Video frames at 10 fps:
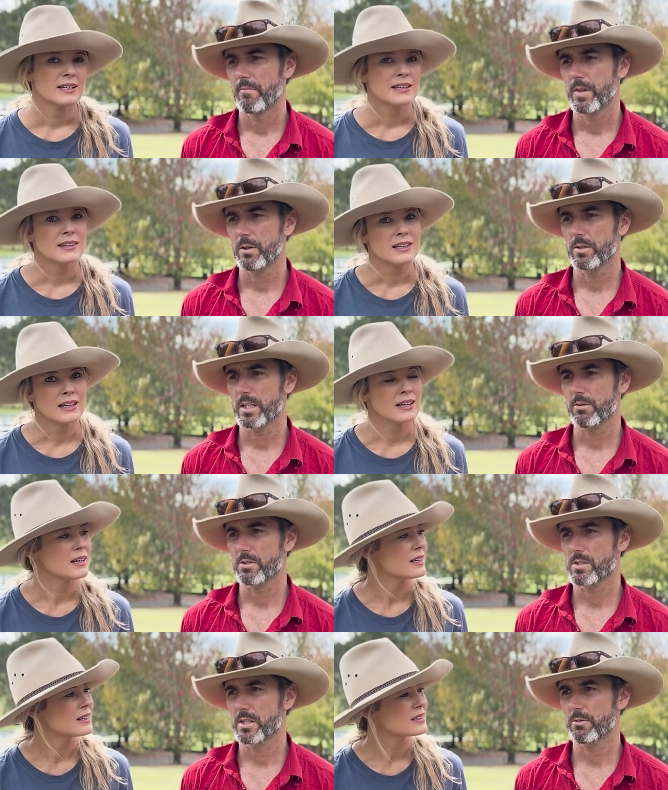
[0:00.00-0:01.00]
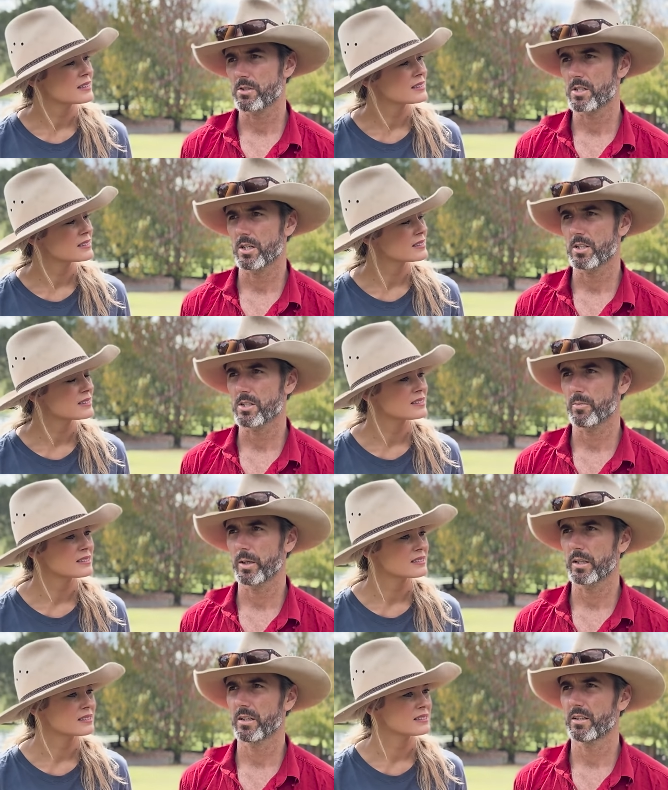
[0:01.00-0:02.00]
Speaker 1: that was that was that was the hot
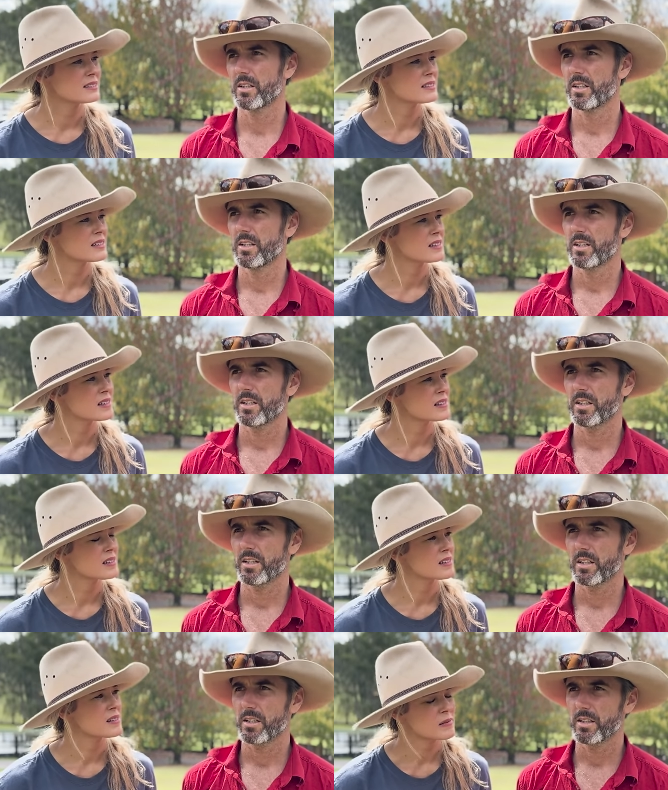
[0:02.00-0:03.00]
topic uh,